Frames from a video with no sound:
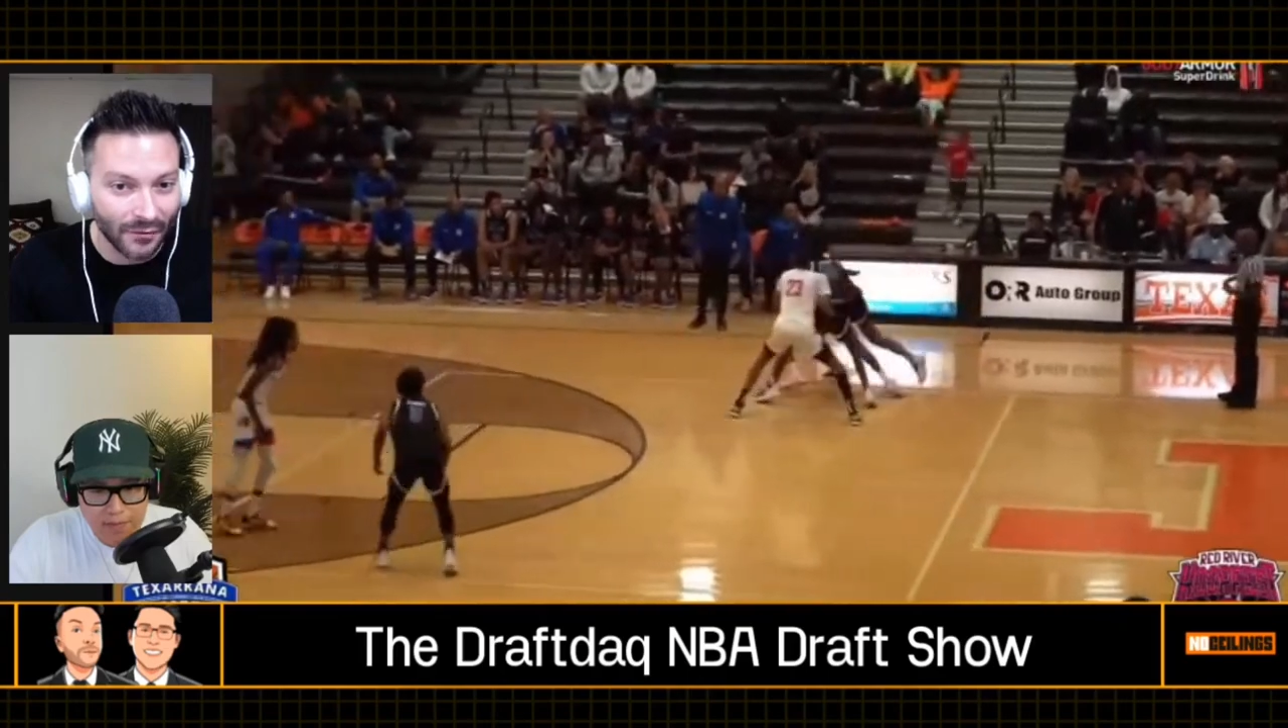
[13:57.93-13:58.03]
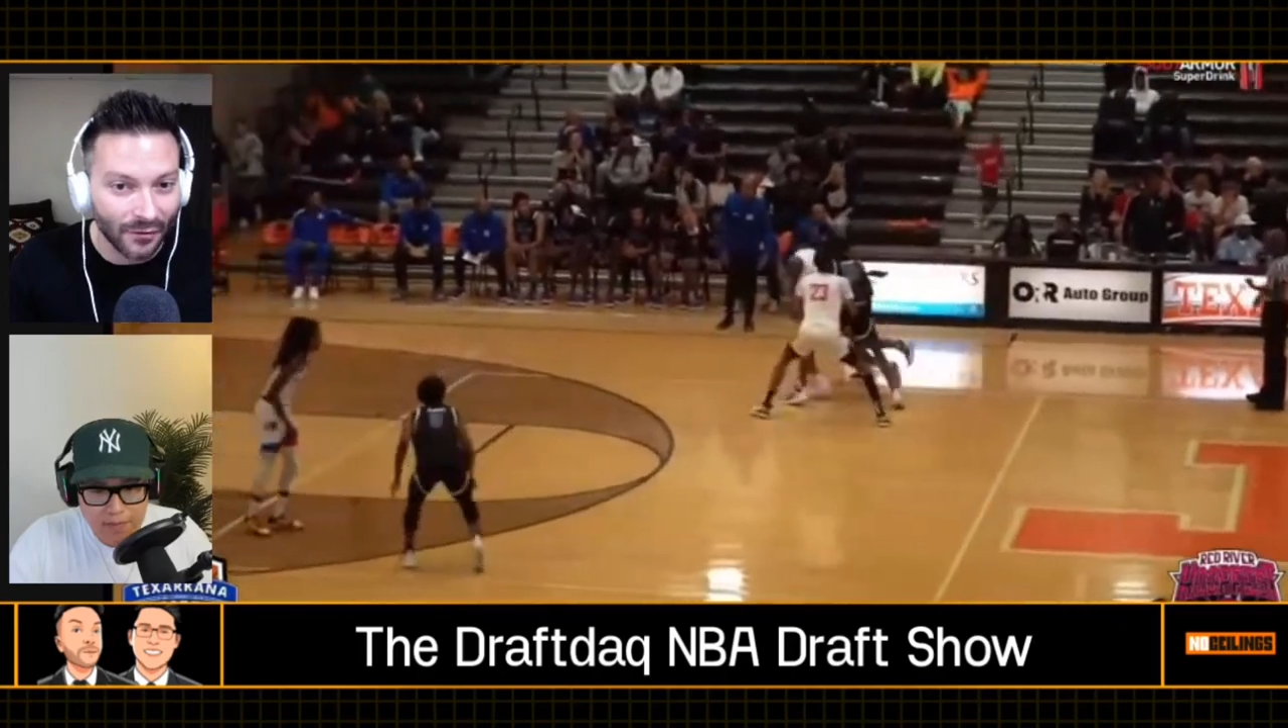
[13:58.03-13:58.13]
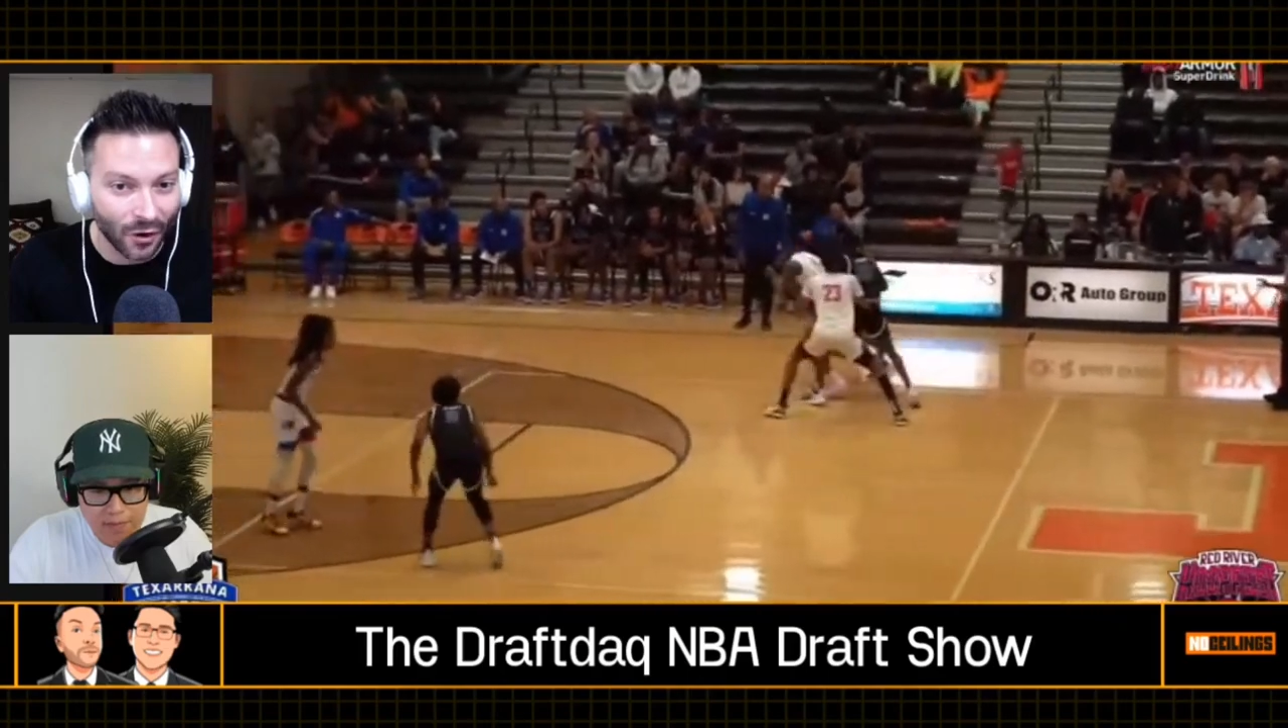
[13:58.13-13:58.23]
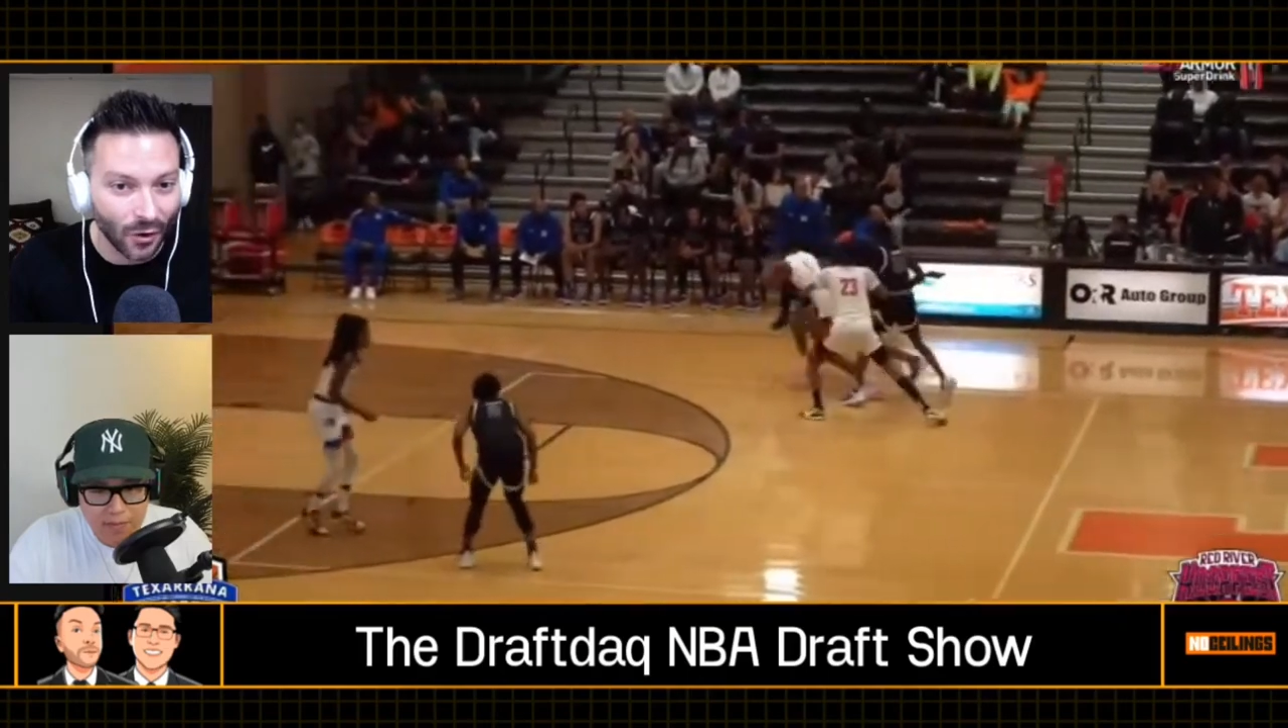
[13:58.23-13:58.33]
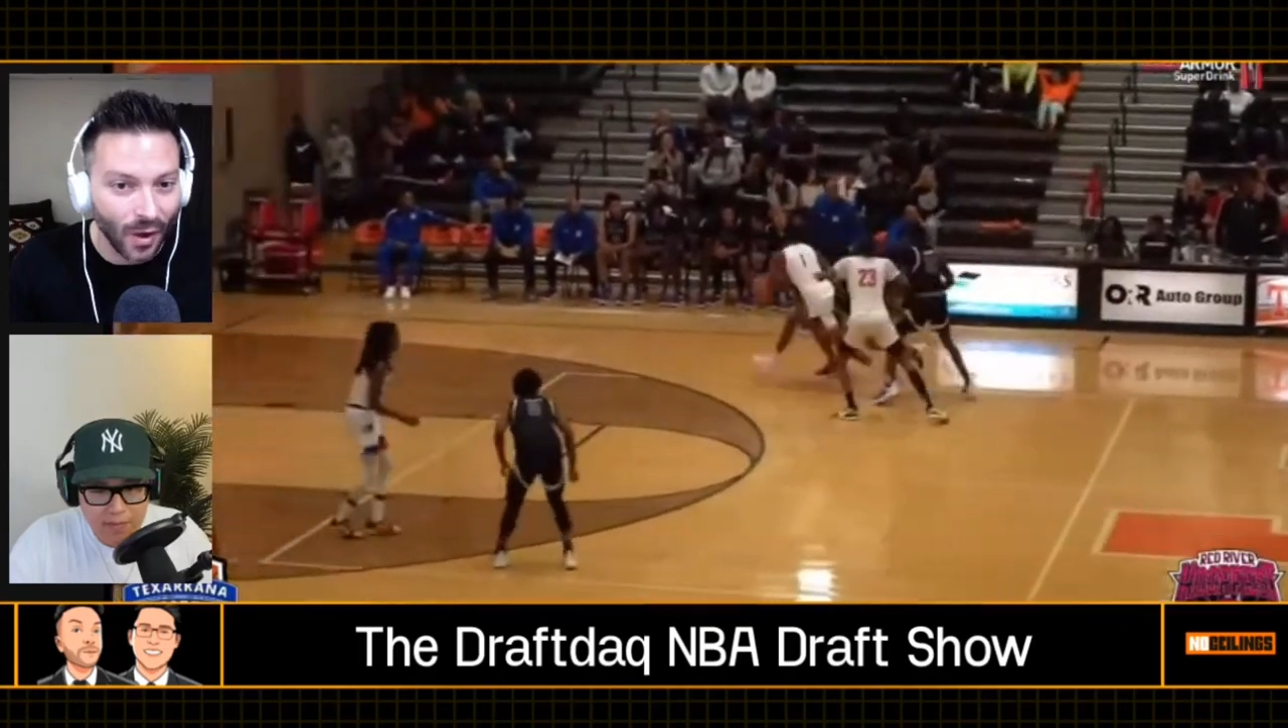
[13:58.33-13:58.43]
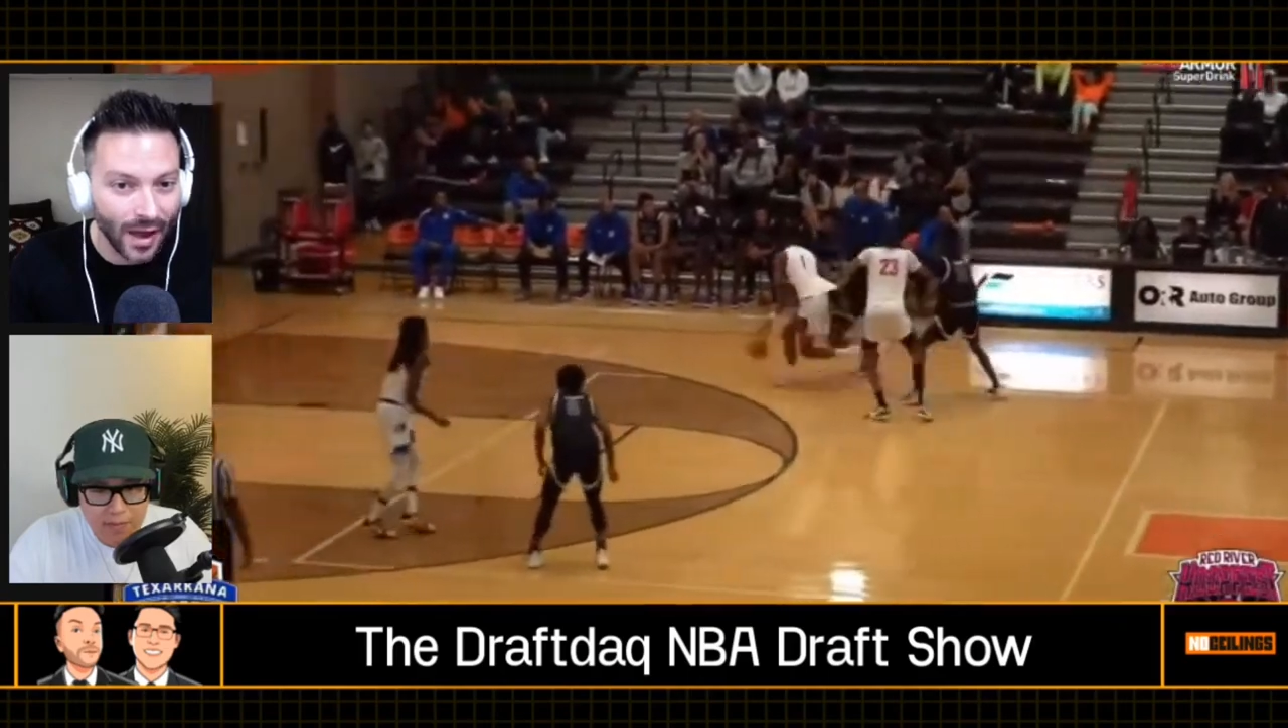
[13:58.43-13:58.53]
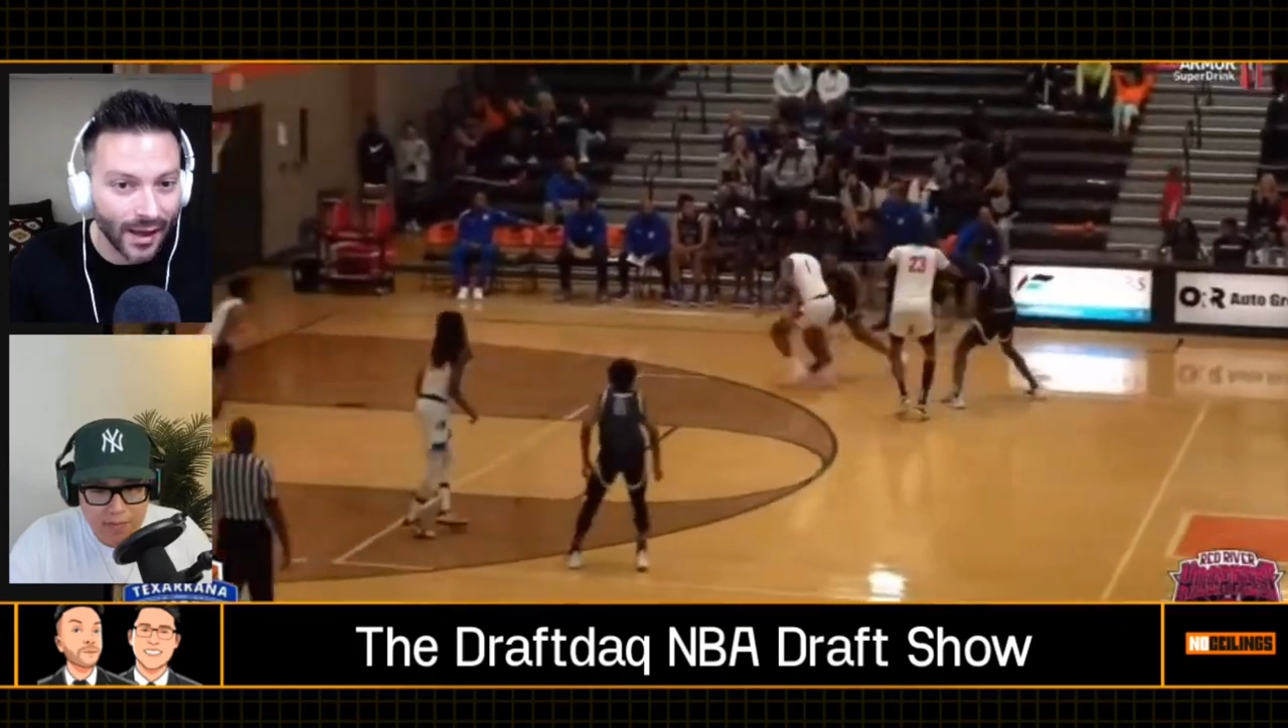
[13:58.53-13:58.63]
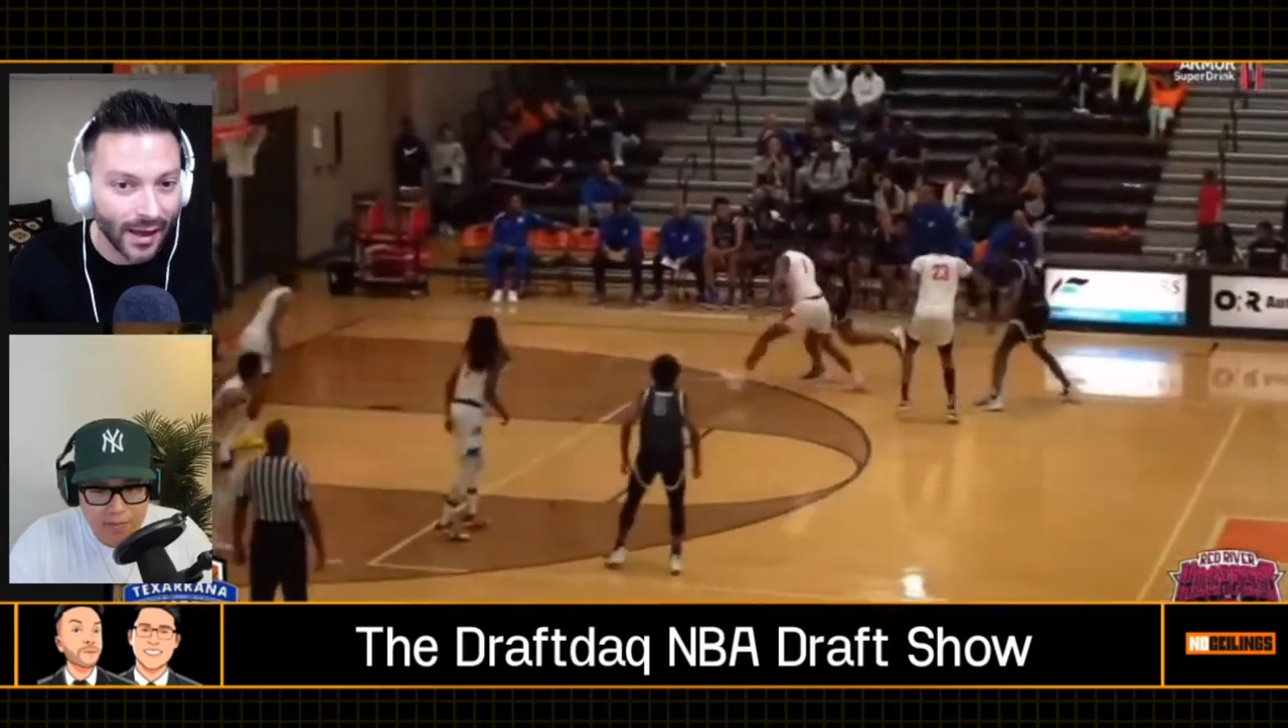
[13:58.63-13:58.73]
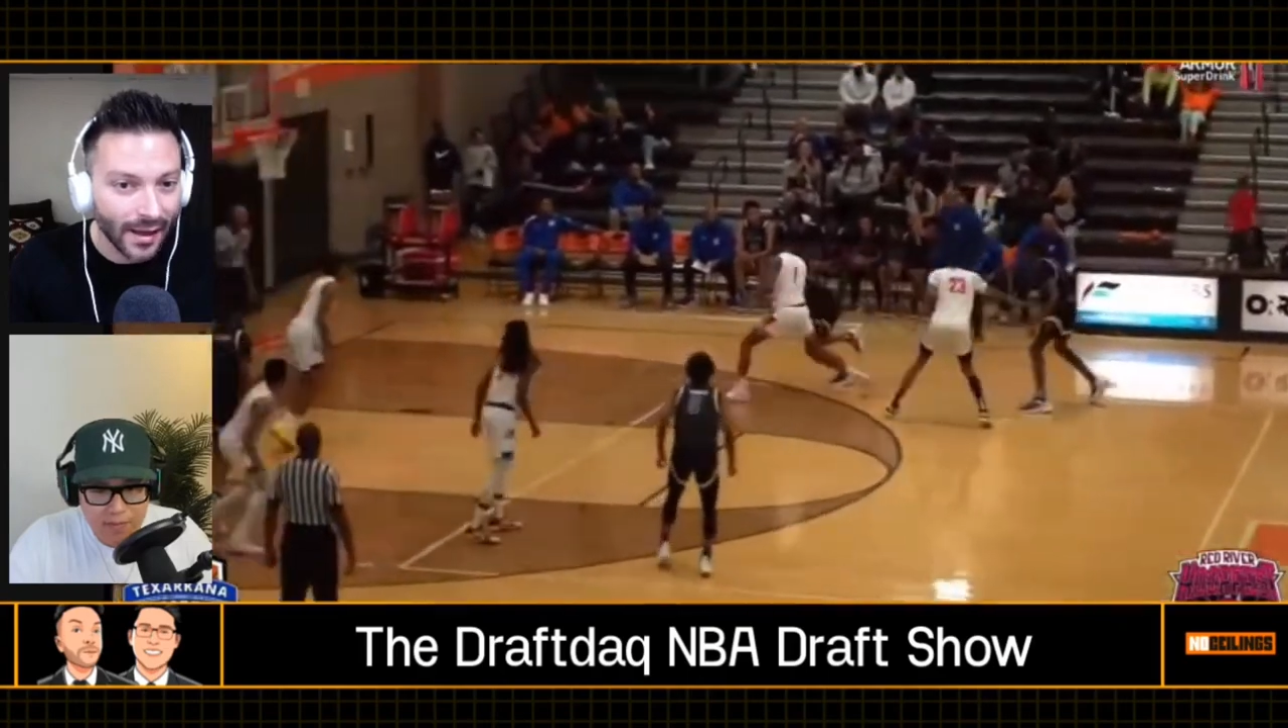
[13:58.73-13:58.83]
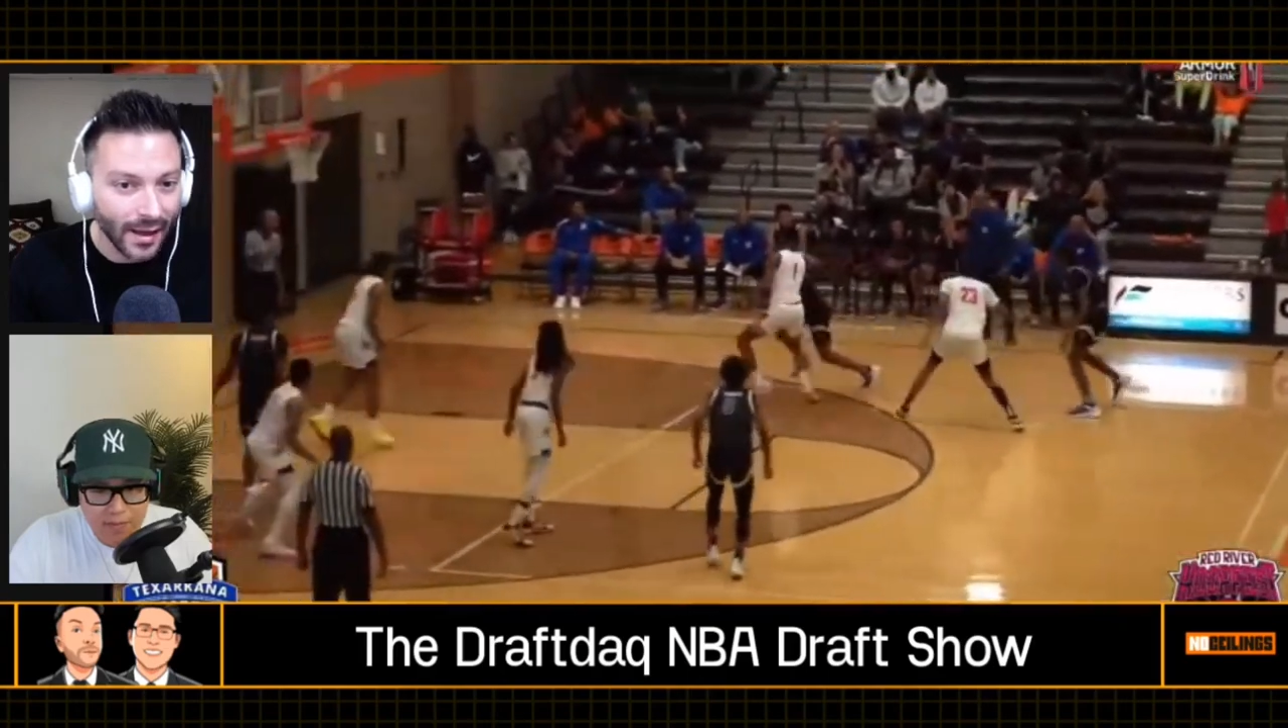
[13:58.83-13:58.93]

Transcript: far away,